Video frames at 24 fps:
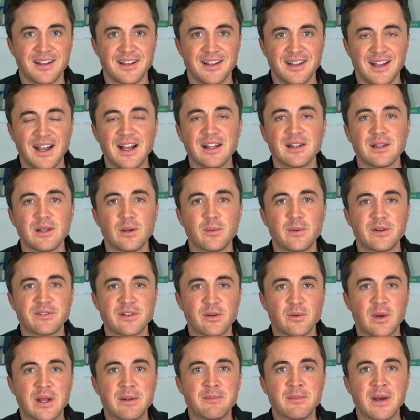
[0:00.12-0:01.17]
Hello
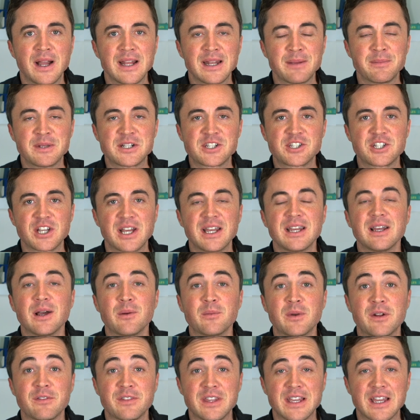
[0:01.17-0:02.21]
everyone, my name is Jay. I'm
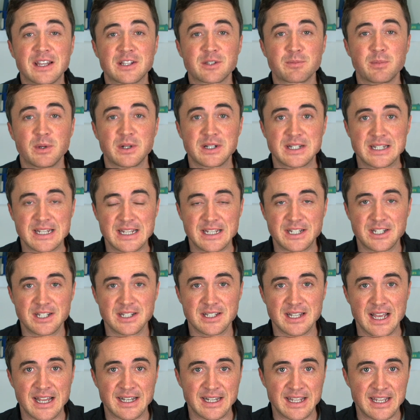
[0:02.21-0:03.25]
one of the expert
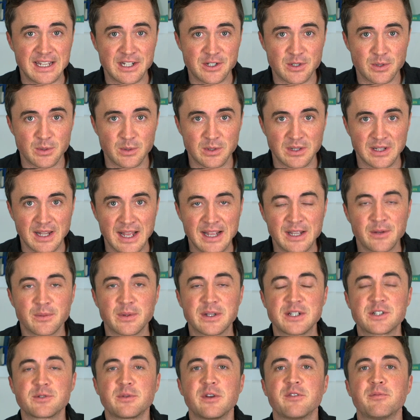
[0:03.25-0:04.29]
teachers at
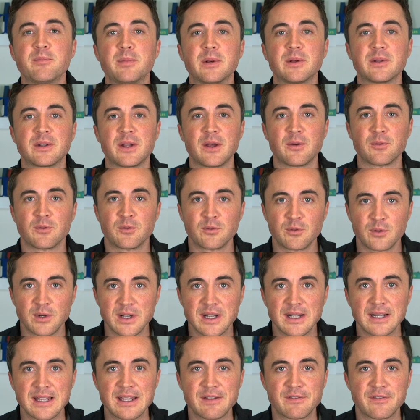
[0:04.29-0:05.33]
E2Language. We've built a
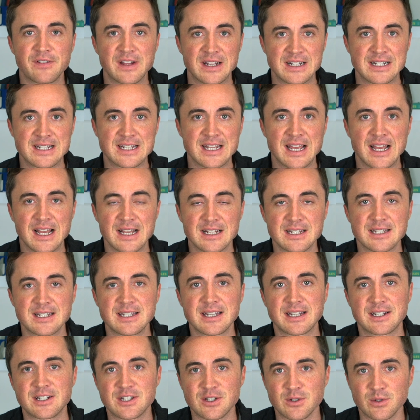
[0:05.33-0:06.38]
really
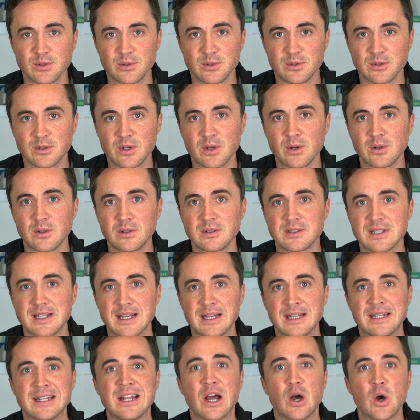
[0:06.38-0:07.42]
fantastic tool called
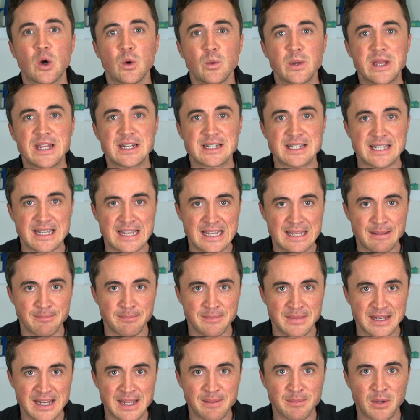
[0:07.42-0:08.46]
an OET
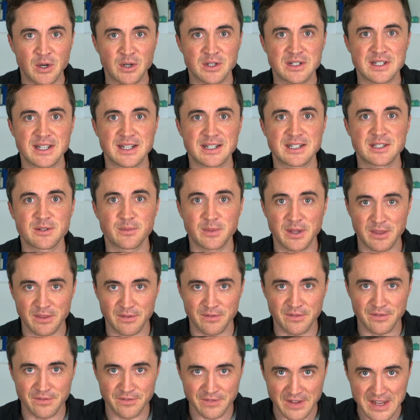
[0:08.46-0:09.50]
mini mock test with
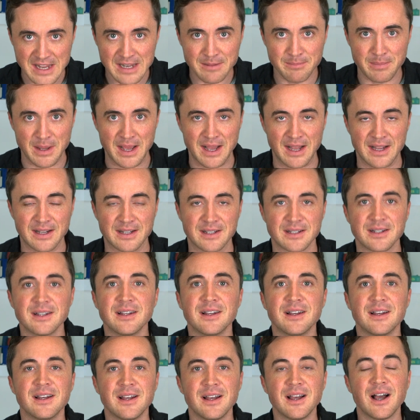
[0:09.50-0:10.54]
feedback.
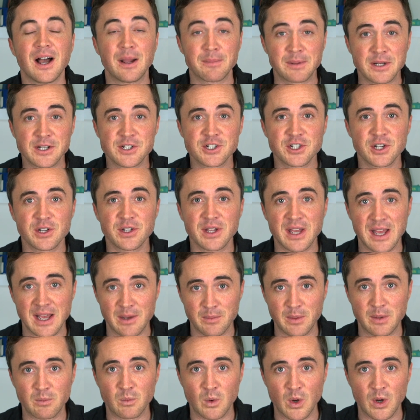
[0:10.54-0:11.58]
I'm going to show you how
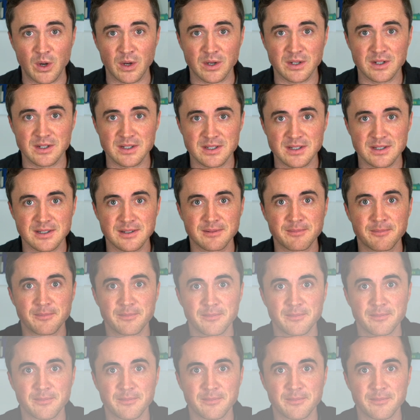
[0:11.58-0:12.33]
it works.